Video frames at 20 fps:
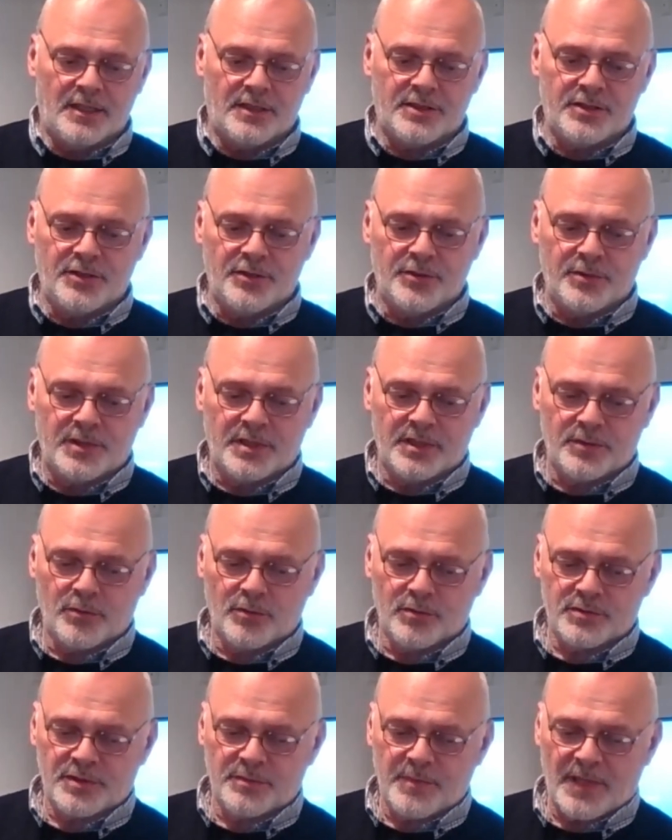you can
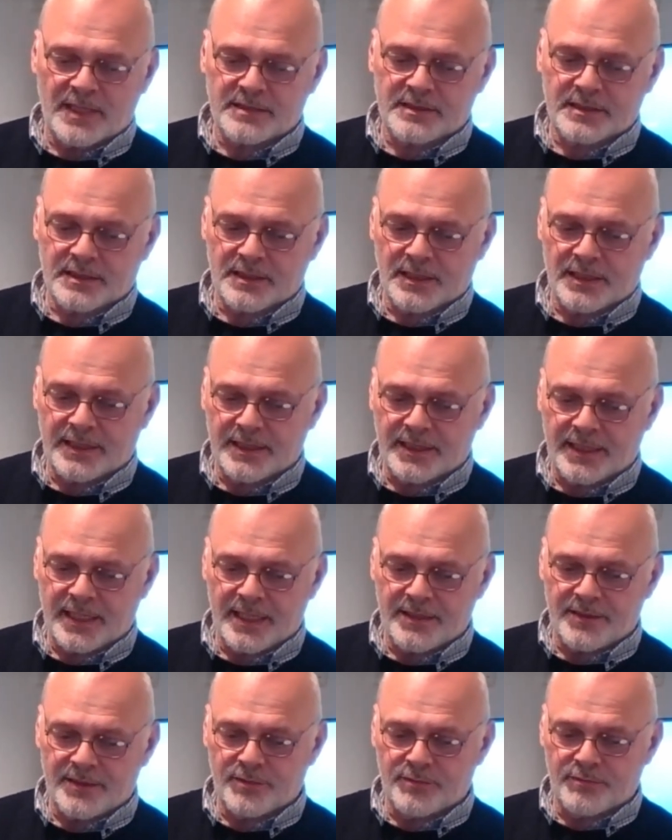automatically
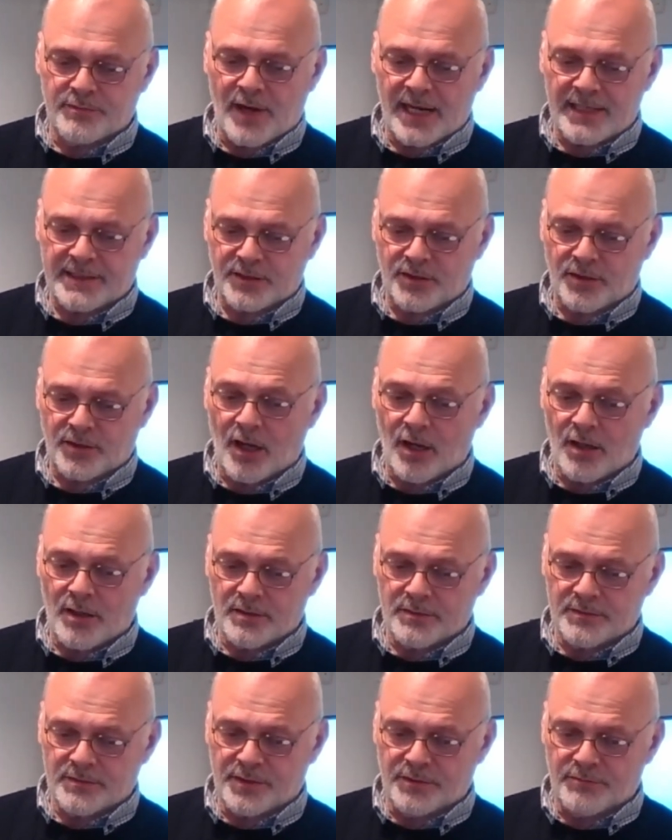get the rad uh,
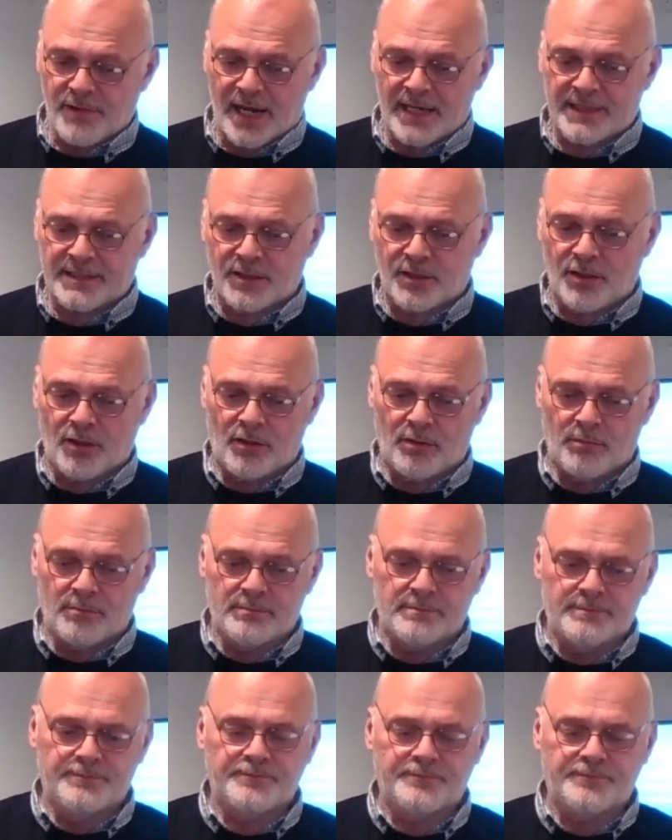the radcom on